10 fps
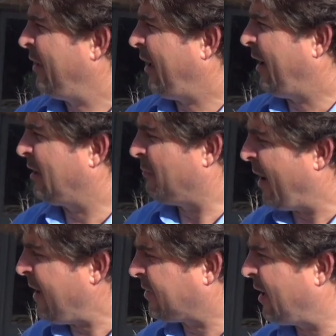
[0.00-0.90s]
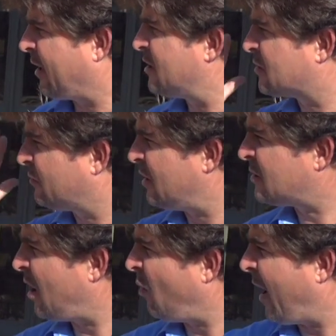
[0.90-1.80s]
And the main thing is
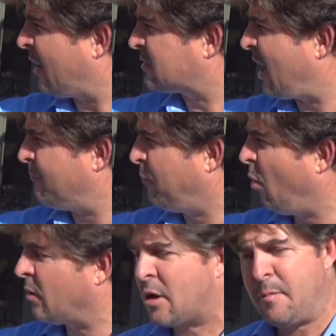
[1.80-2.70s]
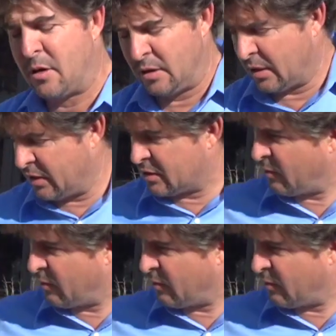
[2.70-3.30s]
this whole outside border, come here, look at this